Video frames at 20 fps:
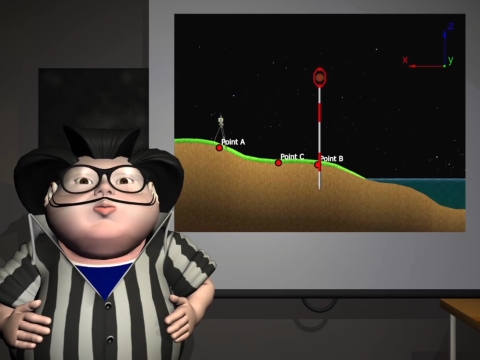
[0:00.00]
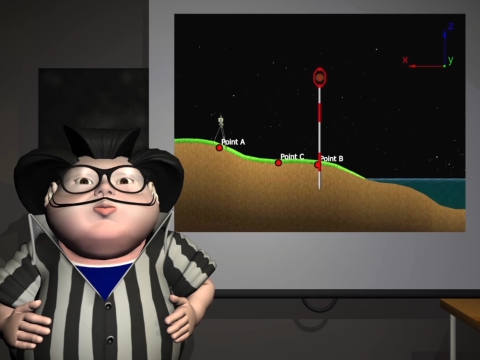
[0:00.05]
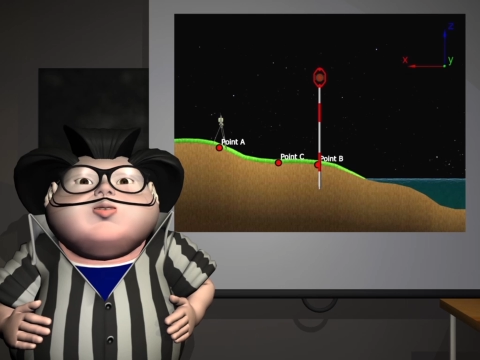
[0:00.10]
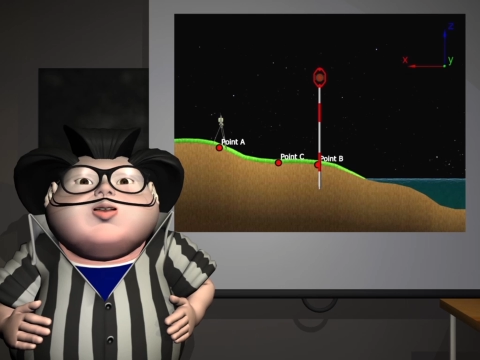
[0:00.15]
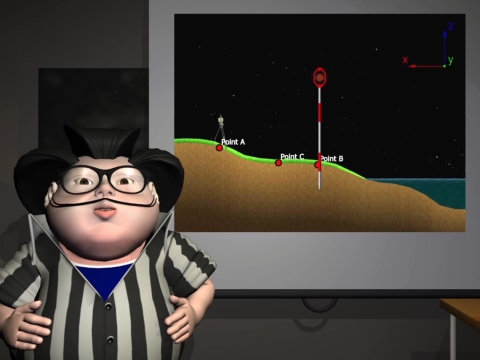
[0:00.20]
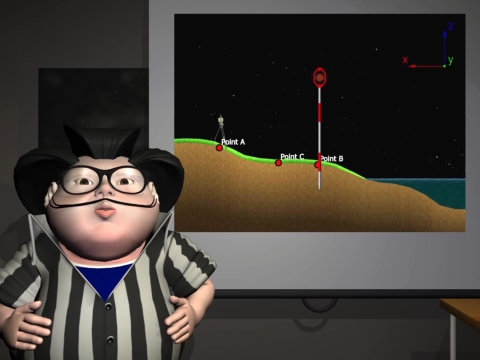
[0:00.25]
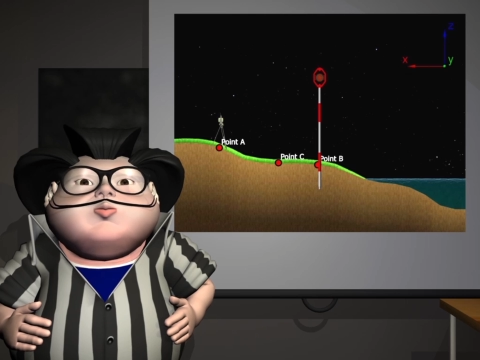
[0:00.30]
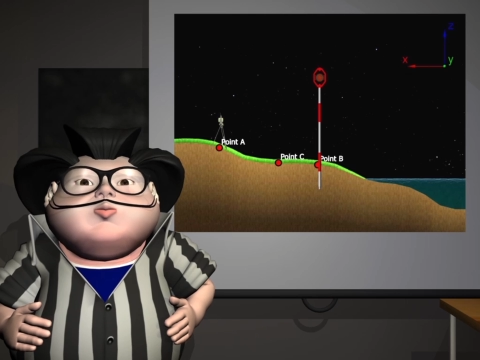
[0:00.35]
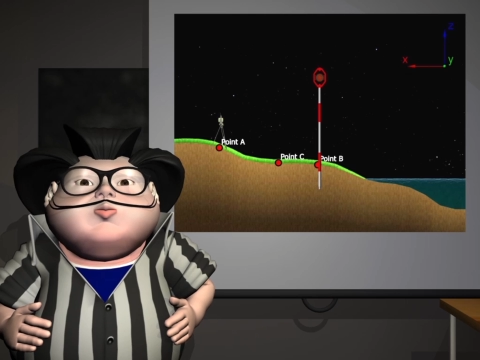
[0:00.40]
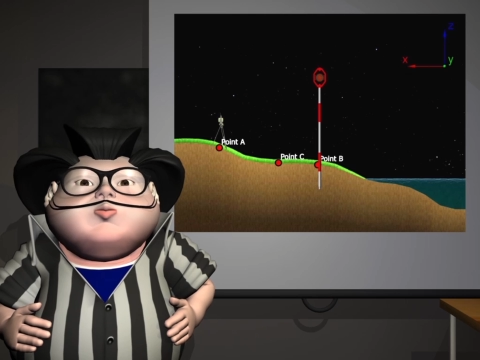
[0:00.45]

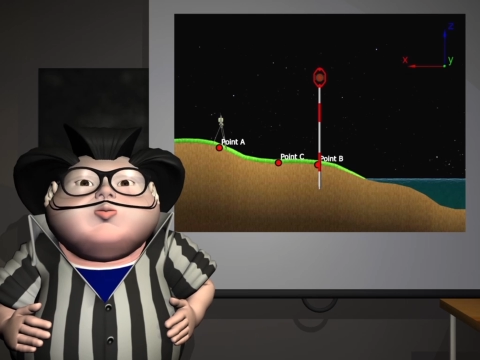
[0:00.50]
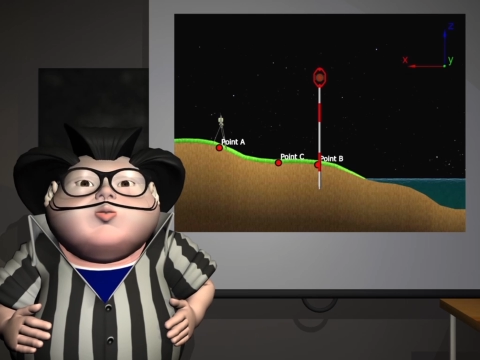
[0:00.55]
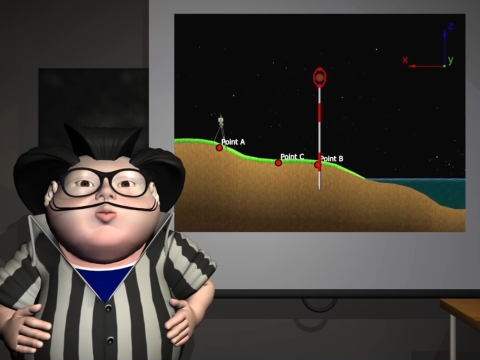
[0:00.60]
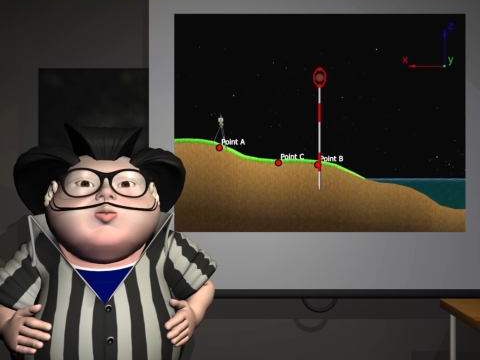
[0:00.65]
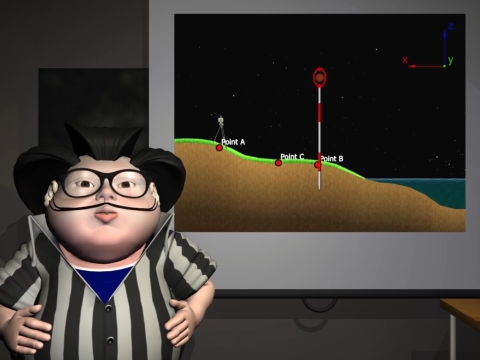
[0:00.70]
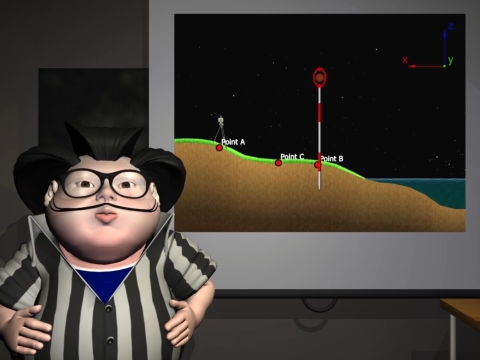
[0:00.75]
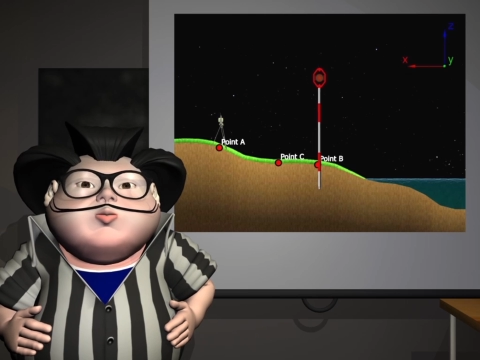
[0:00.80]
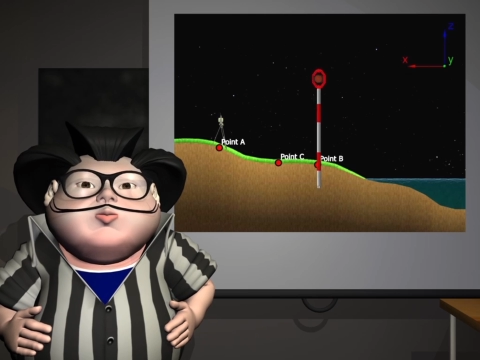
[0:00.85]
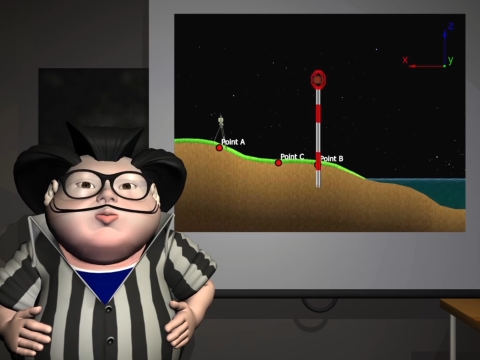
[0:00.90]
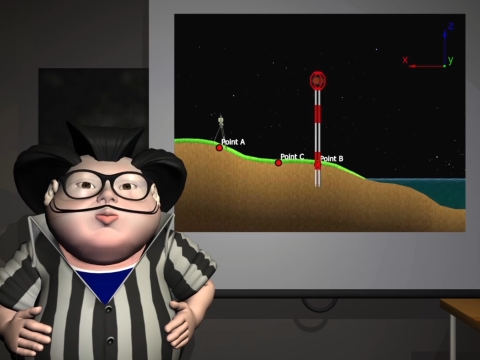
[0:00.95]
and one
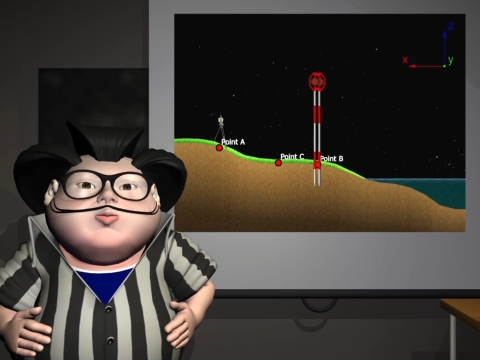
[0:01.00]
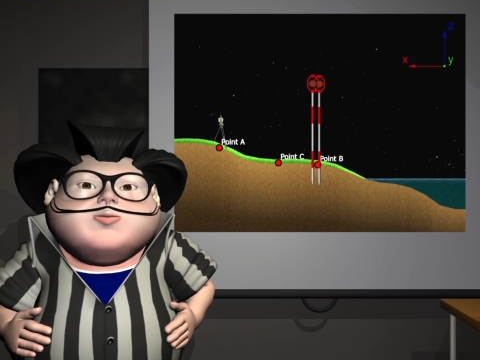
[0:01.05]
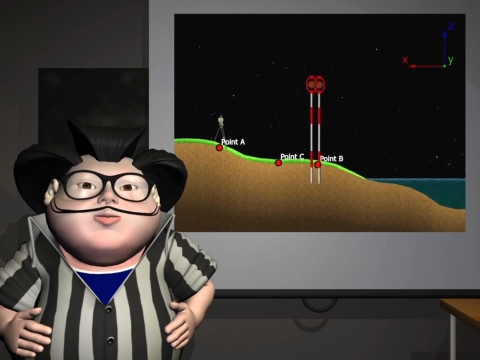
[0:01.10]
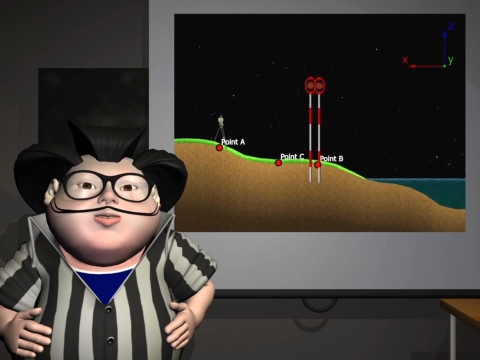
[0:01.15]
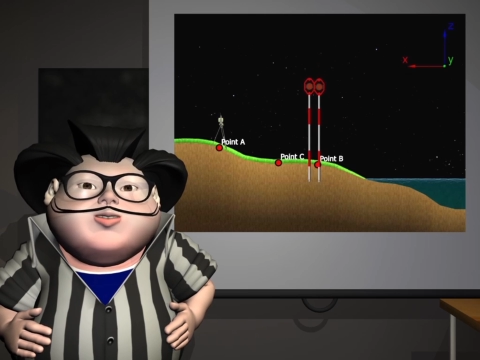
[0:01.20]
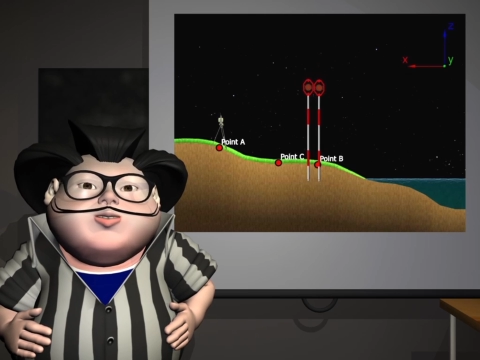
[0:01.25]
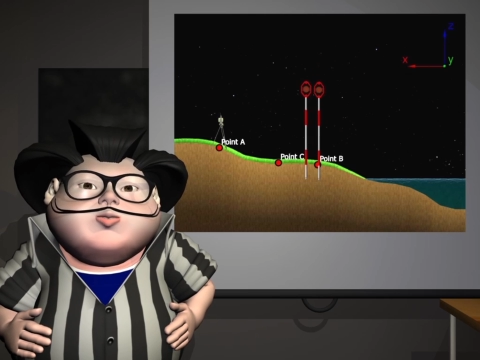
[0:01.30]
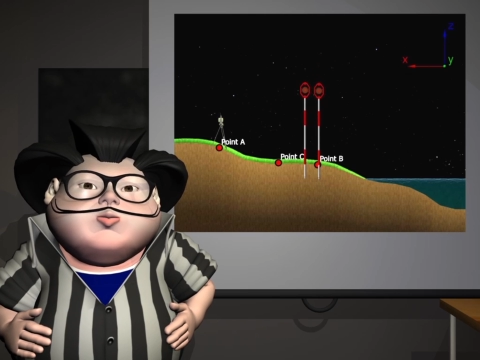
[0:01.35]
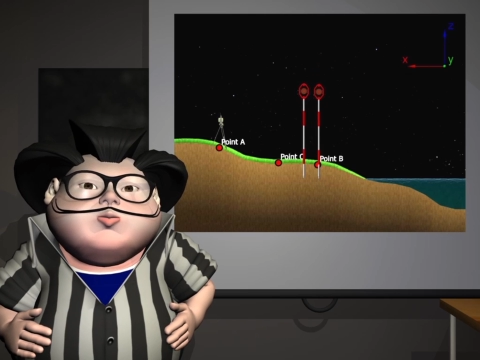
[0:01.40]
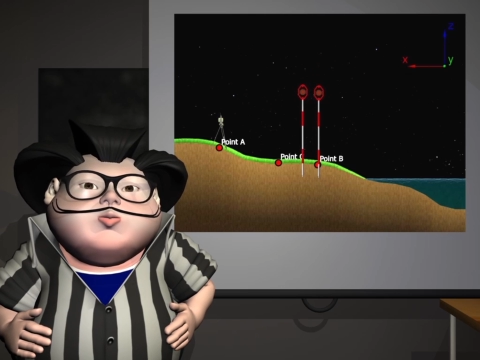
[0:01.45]
placed at the
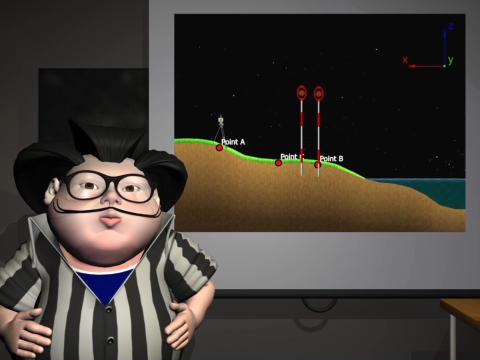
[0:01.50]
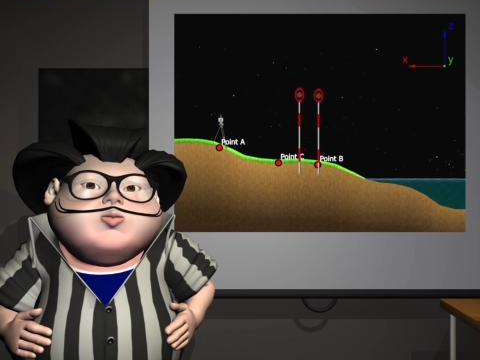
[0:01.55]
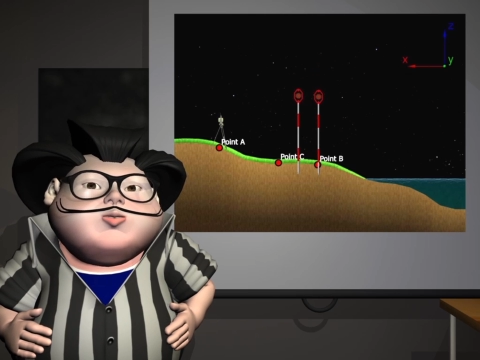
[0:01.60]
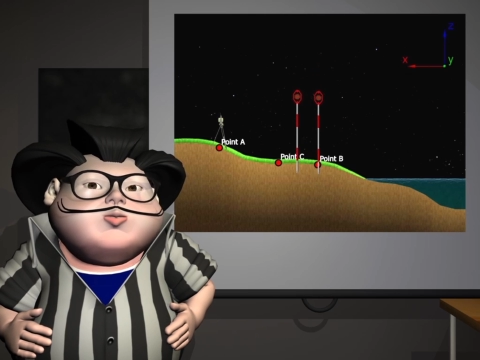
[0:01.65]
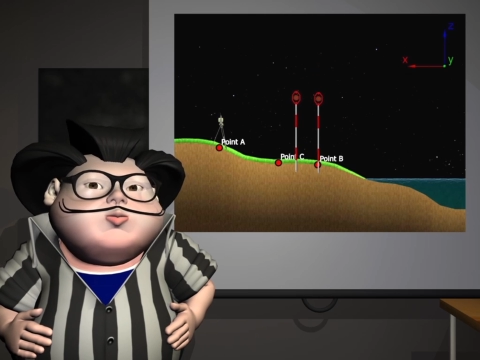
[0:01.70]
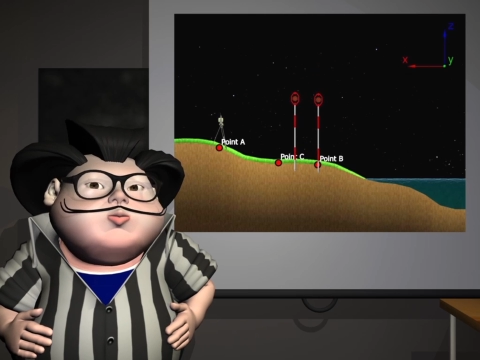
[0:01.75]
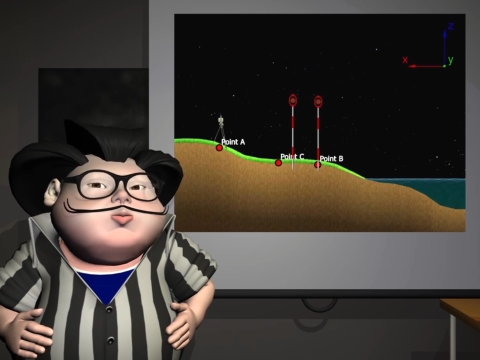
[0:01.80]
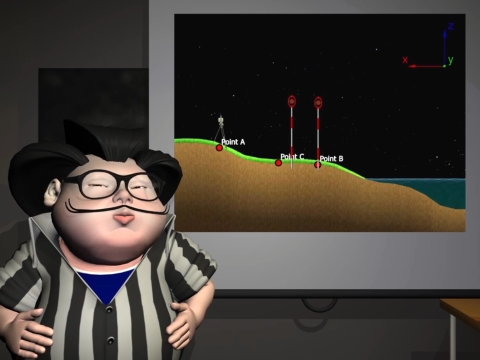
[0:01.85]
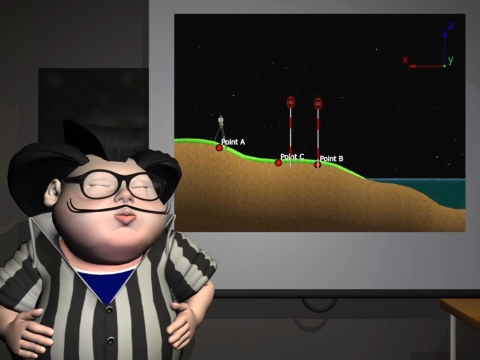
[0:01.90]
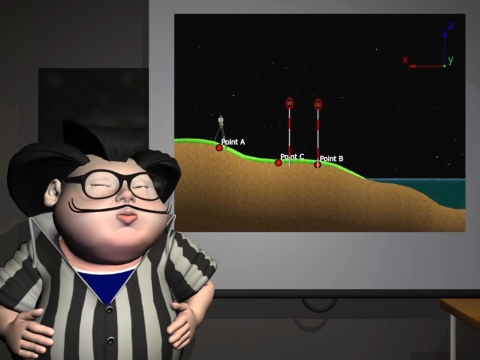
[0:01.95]
remaining
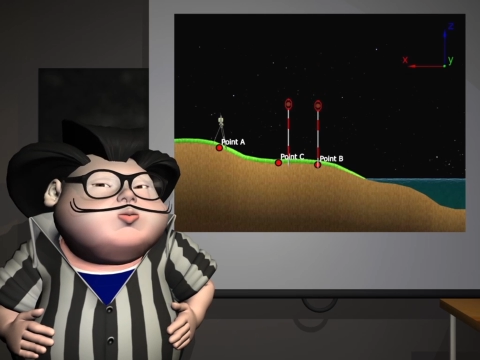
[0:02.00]
point,